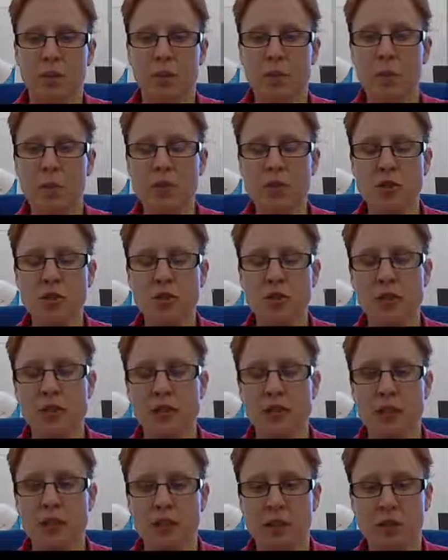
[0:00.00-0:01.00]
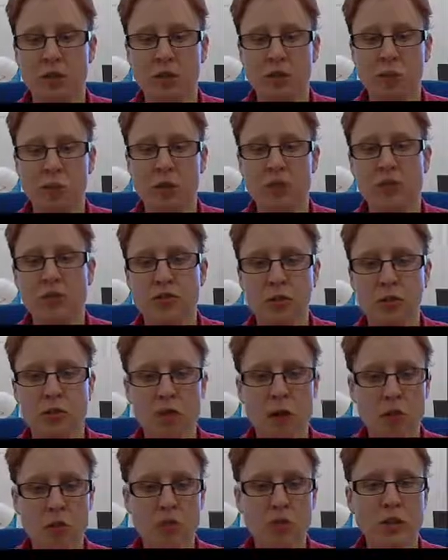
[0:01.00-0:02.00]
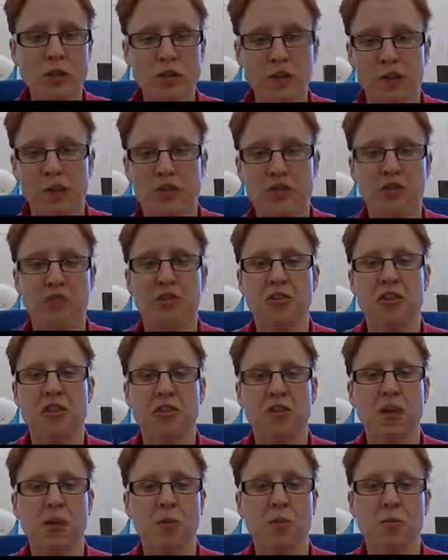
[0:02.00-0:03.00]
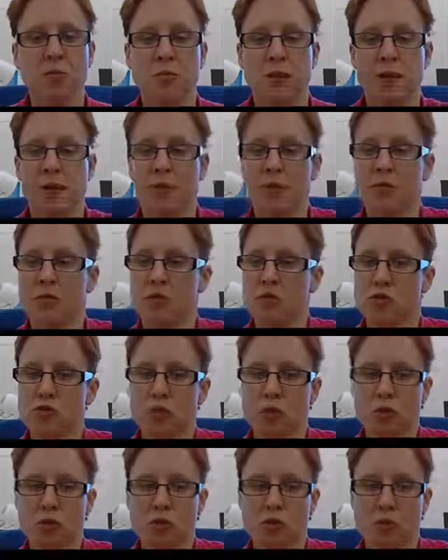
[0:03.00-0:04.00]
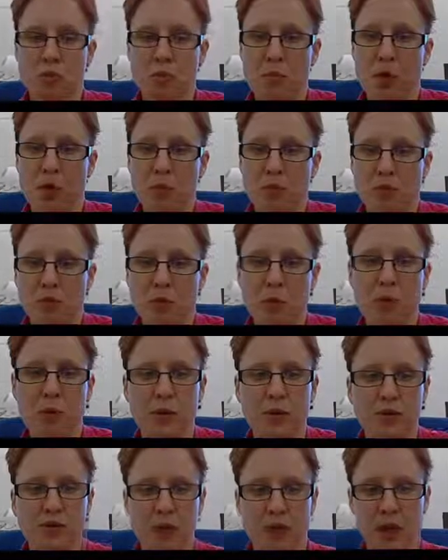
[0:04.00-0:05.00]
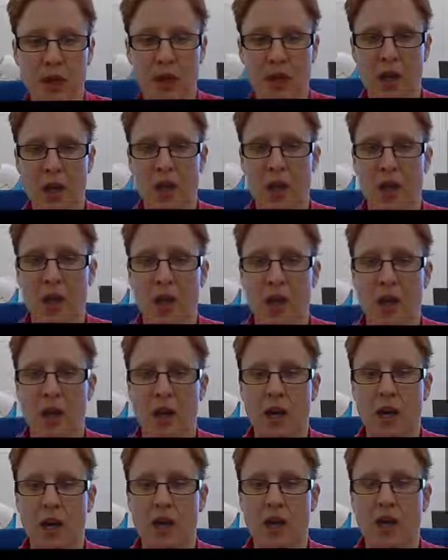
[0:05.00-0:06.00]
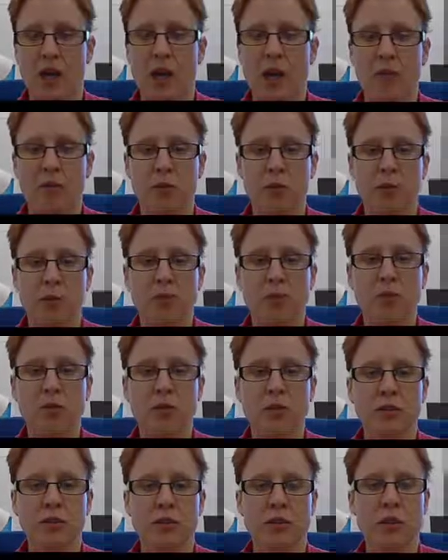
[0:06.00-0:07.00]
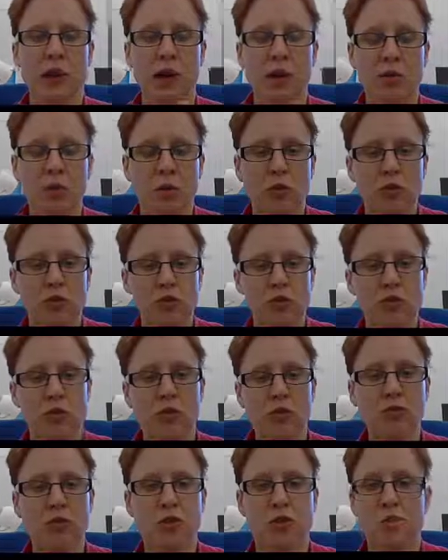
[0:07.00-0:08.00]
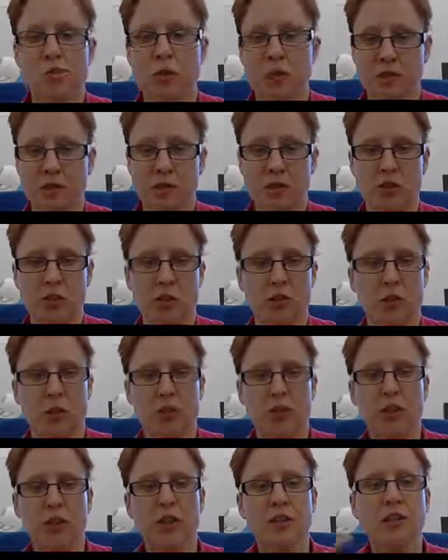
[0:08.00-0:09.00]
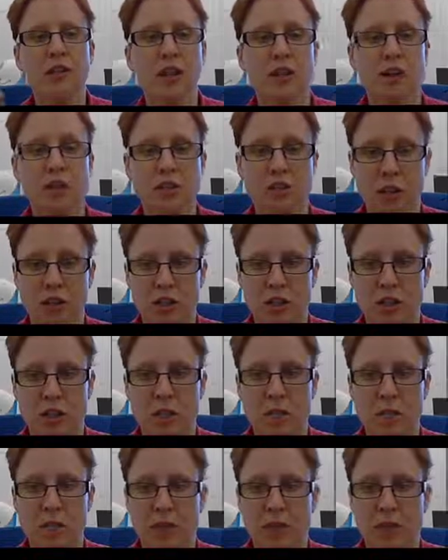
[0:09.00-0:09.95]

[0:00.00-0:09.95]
What material data? Only the literature that helps me solve my problem. And what I want the solution methods, not the entire study.